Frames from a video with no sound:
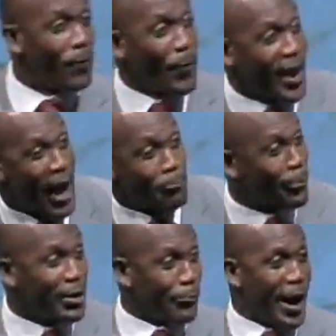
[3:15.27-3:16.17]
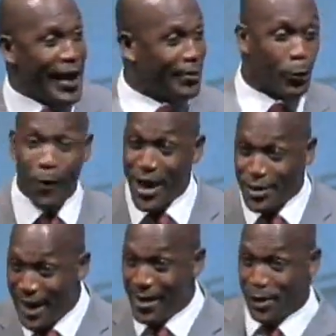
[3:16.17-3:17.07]
So I'm running right at the
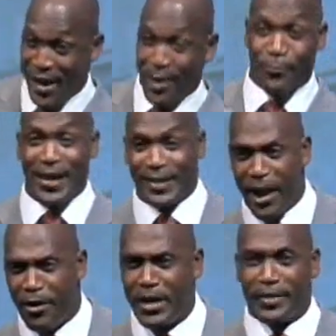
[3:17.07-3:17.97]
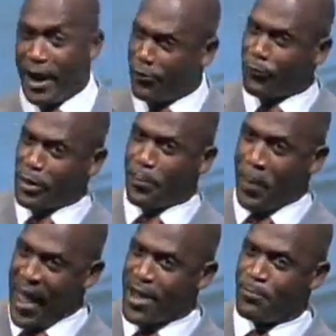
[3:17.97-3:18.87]
wedge, and I see it right there, and there's where
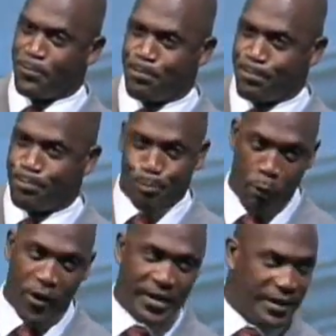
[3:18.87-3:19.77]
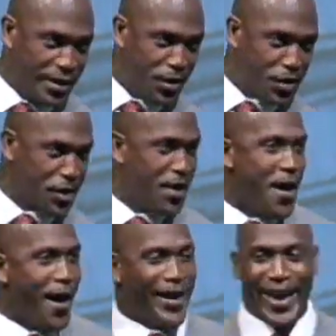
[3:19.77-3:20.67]
the pain point is.
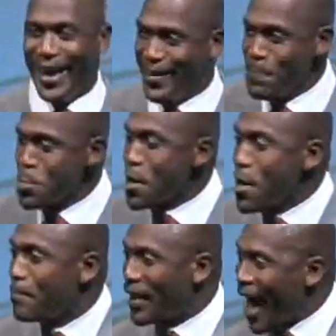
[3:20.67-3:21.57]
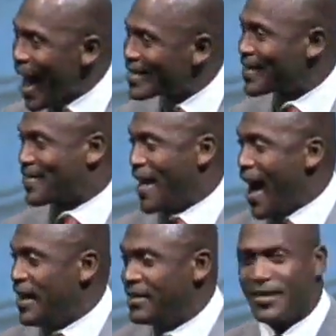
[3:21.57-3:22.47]
But I
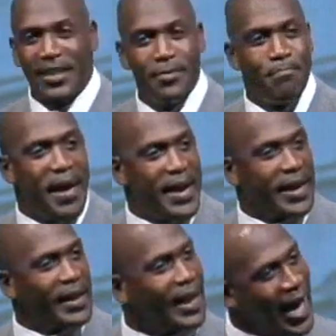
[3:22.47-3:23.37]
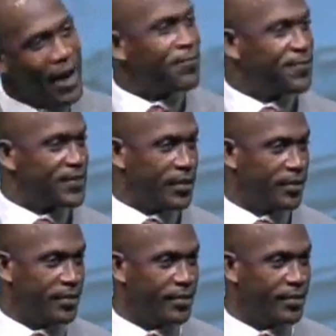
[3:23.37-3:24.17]
decided to make a left.